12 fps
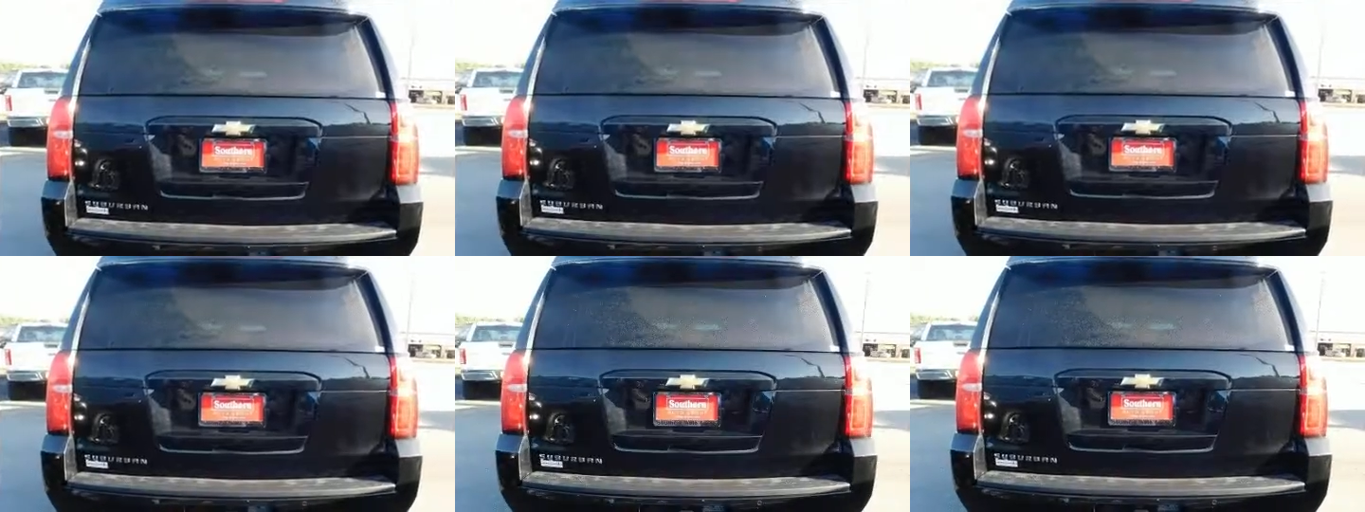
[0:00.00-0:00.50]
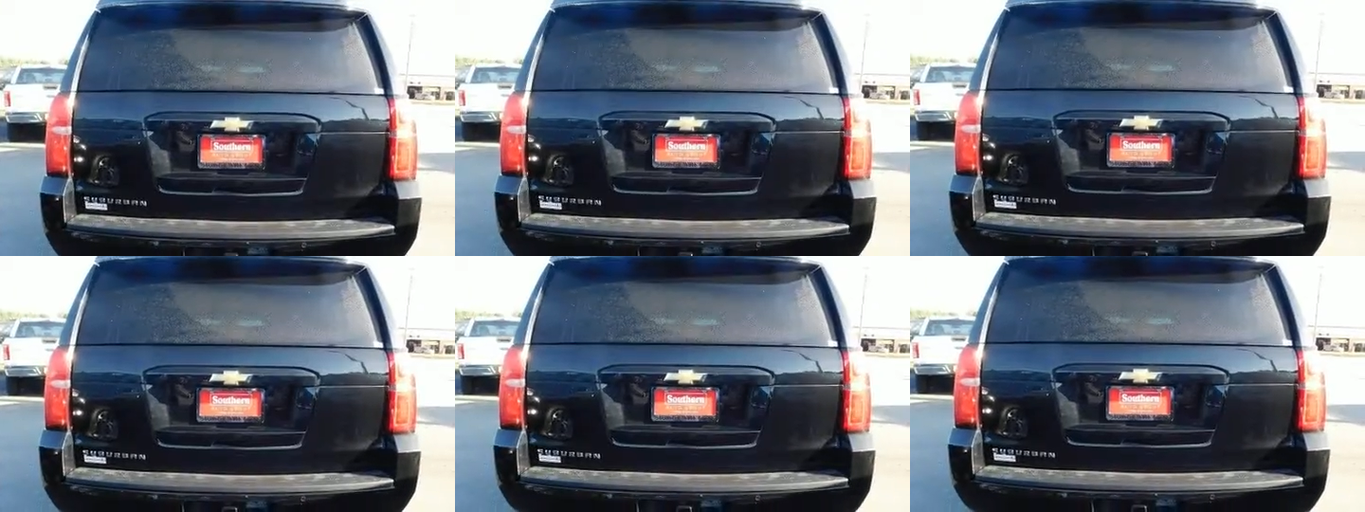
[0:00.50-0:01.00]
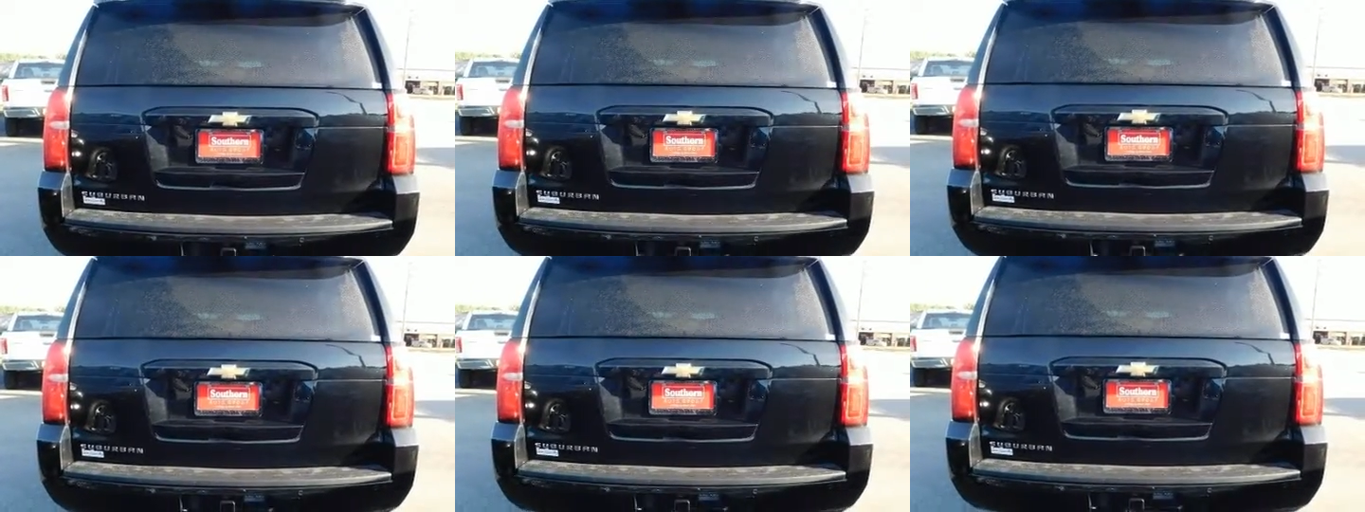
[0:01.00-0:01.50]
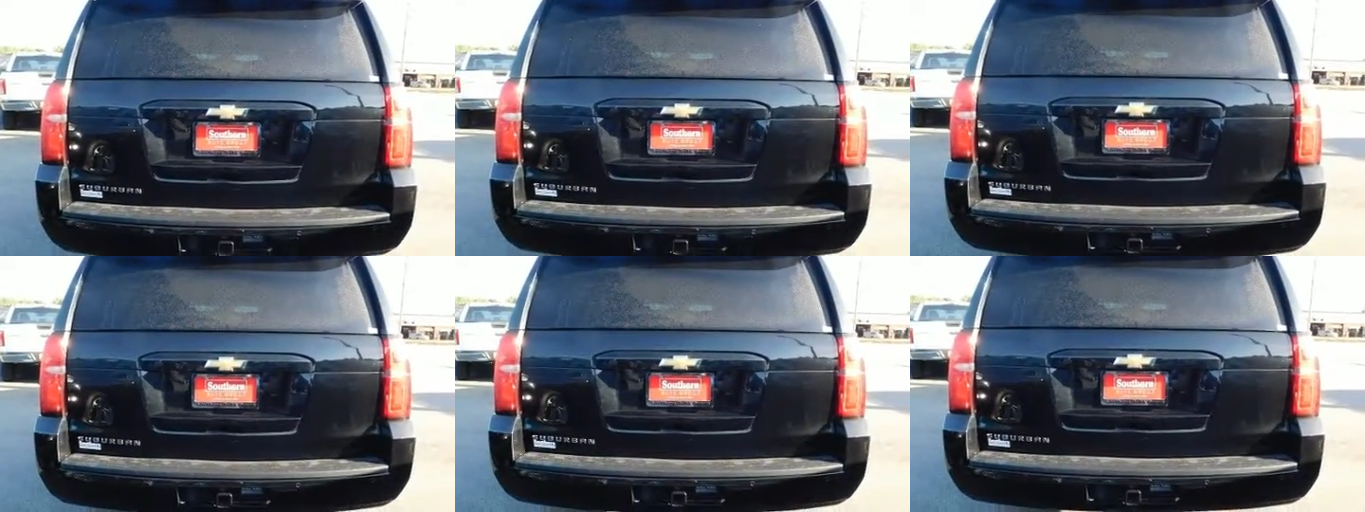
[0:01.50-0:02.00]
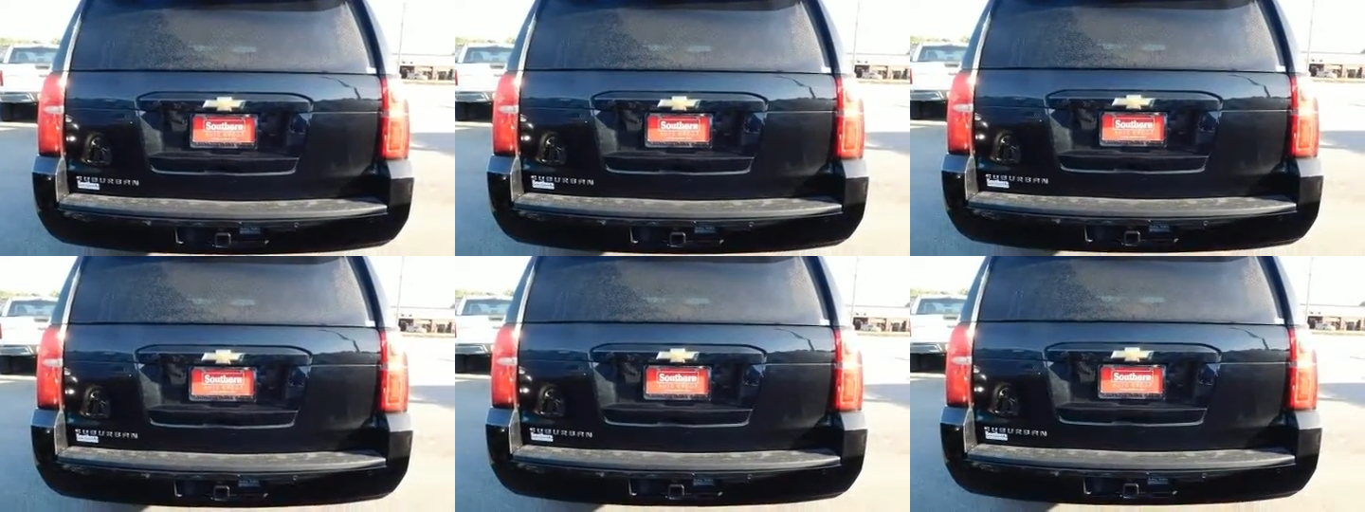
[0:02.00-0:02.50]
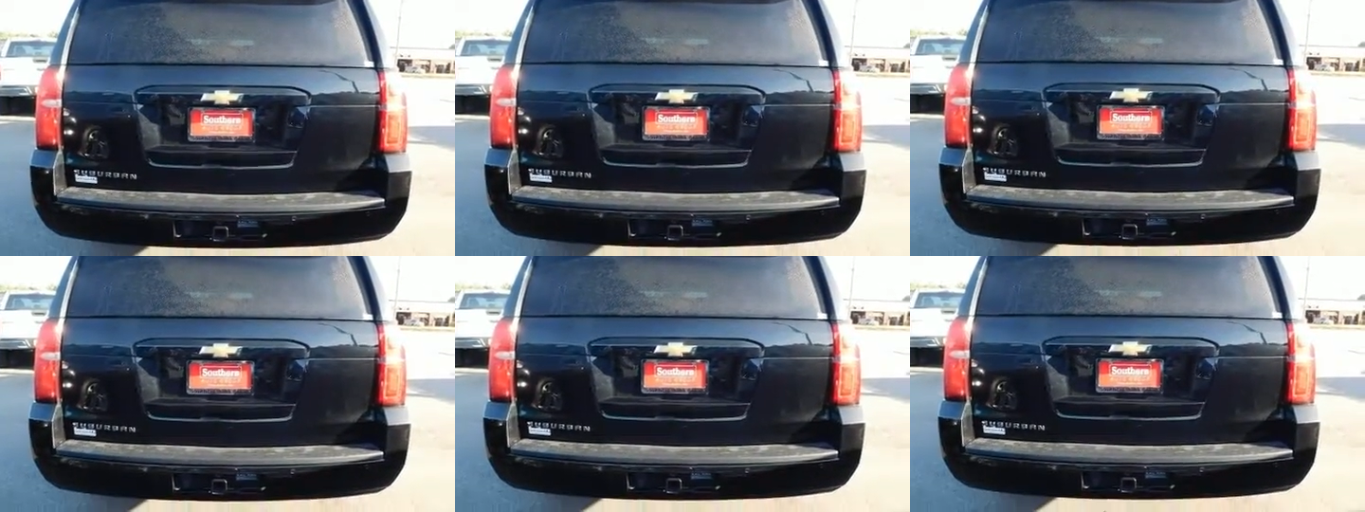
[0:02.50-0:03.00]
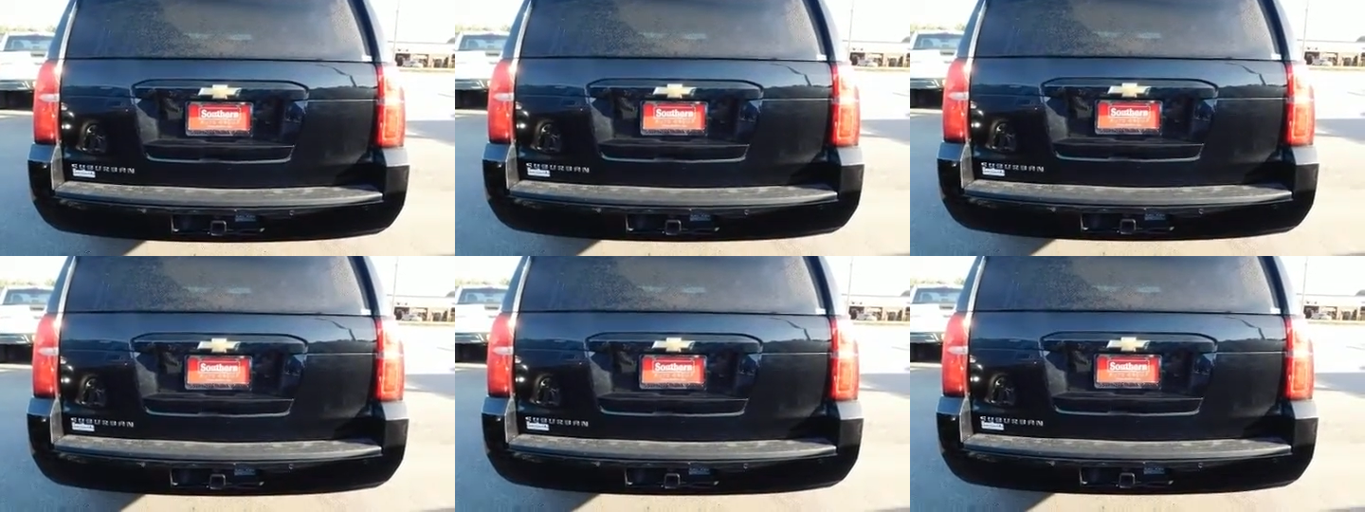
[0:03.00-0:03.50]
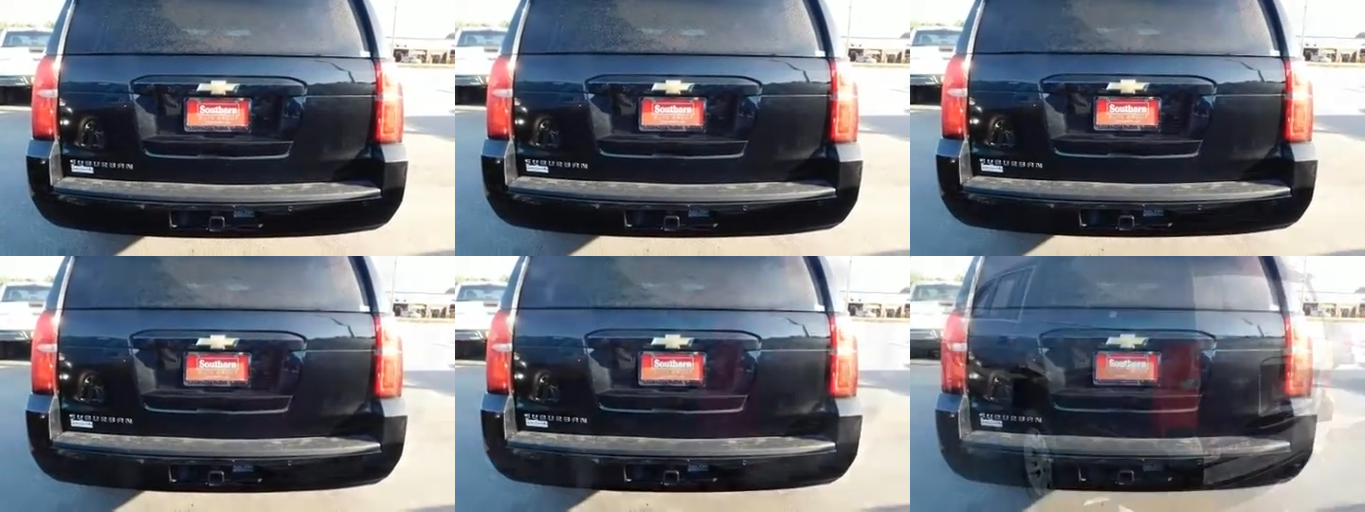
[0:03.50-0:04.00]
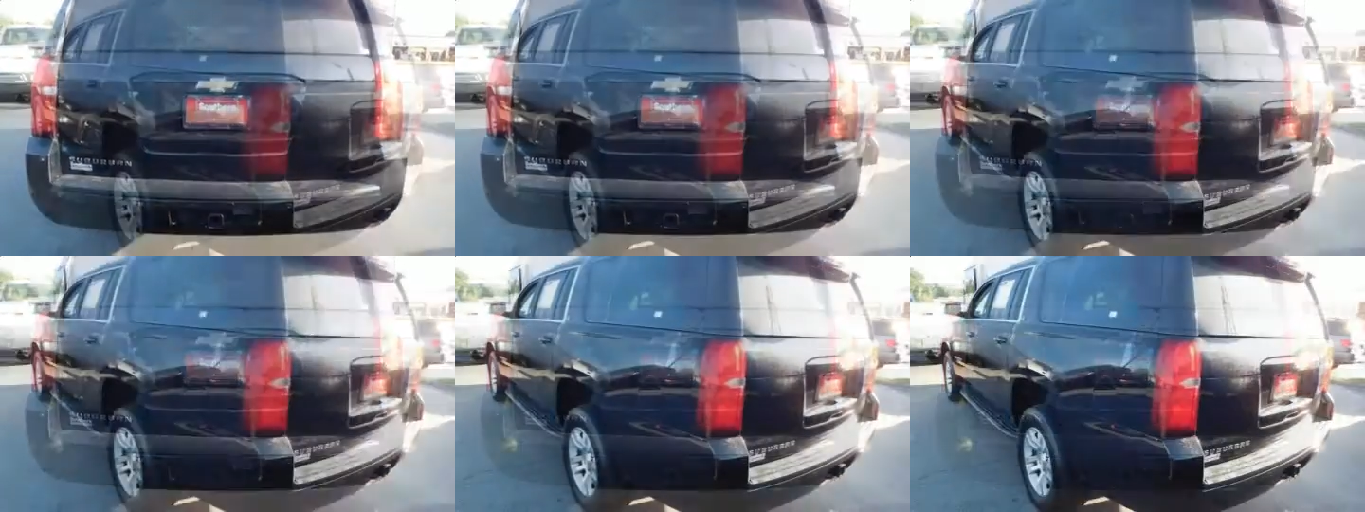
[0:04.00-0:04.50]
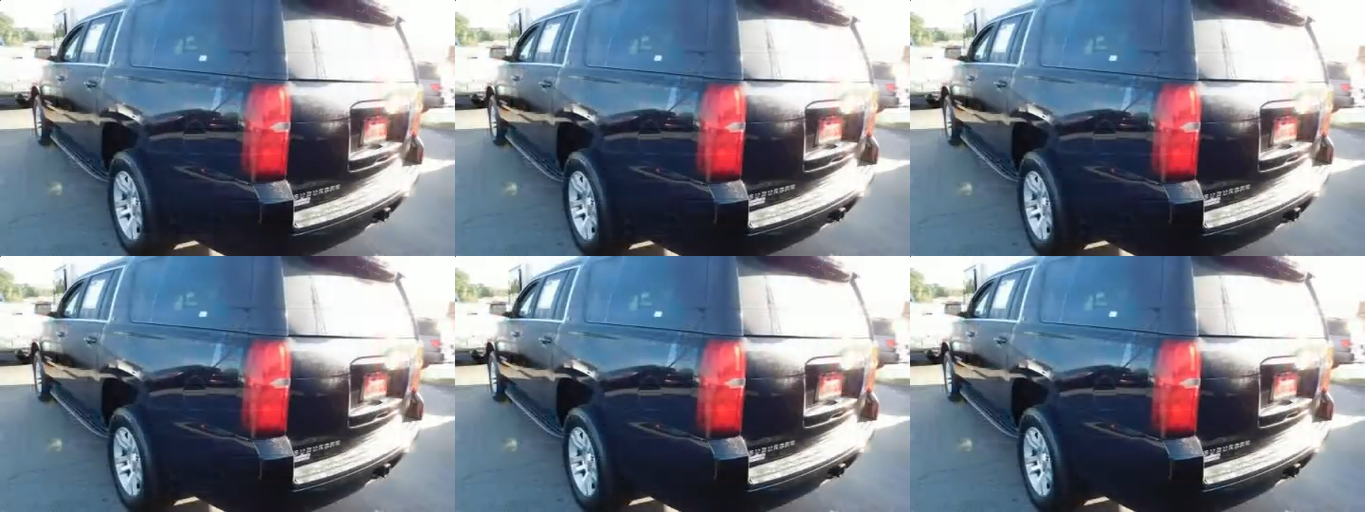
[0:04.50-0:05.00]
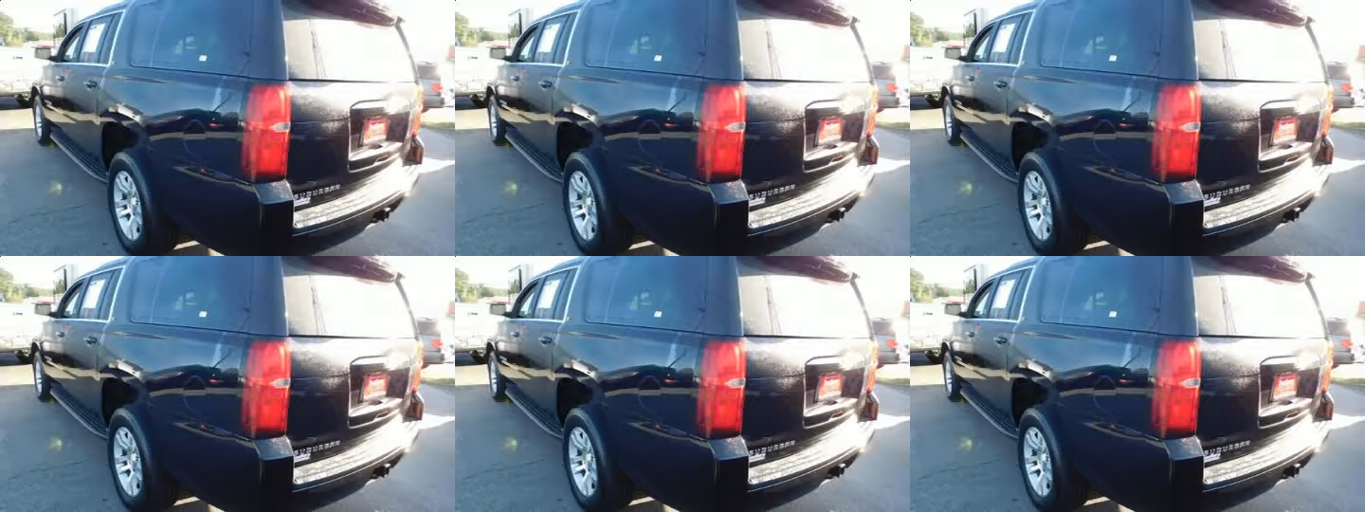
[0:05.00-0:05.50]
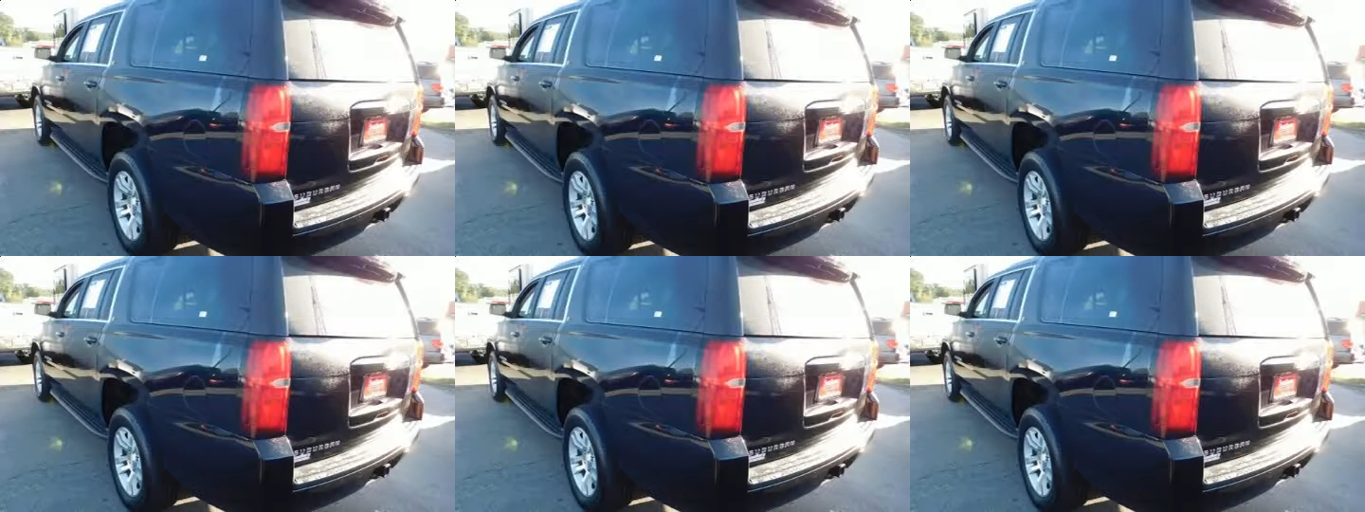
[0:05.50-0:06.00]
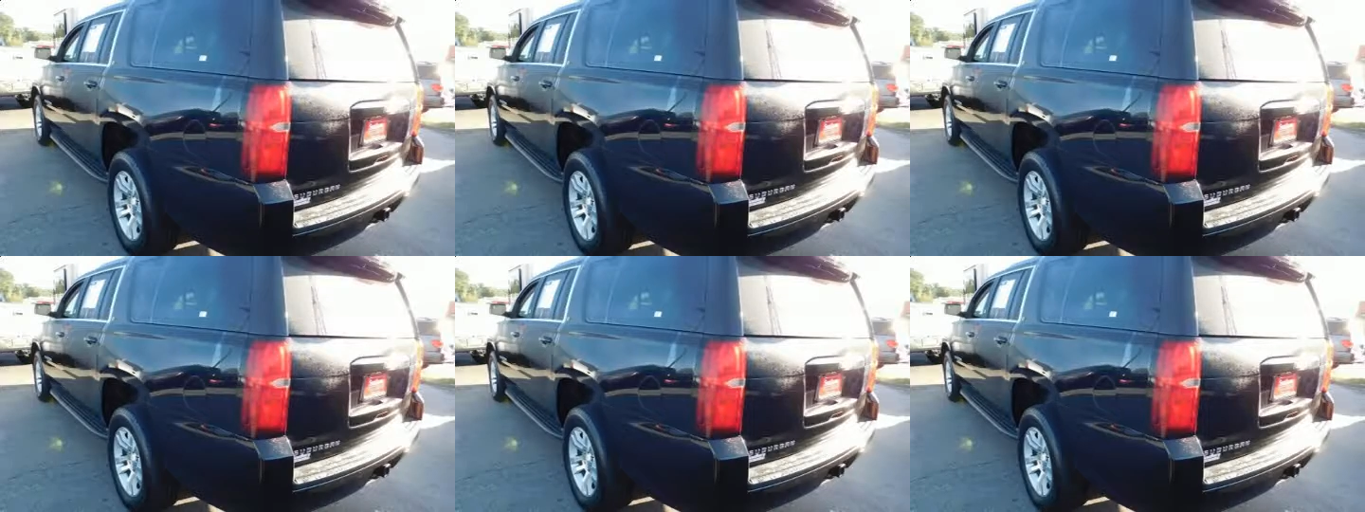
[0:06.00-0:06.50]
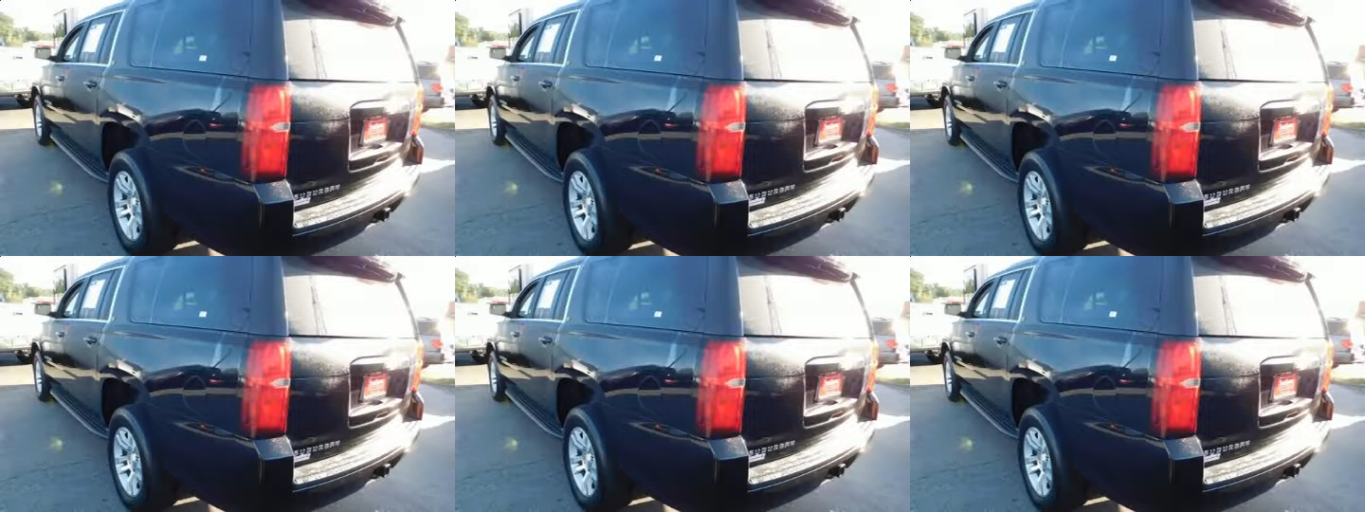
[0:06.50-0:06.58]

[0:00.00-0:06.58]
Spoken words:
No face is visible, so there are no lips to read.